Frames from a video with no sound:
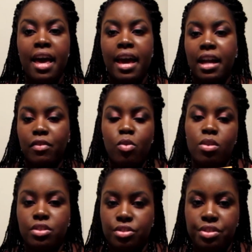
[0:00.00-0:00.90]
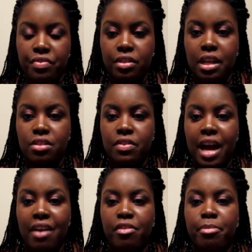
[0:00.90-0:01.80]
And of course, there's different letters of
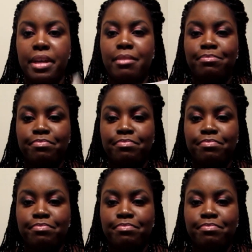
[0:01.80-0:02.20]
the alphabet.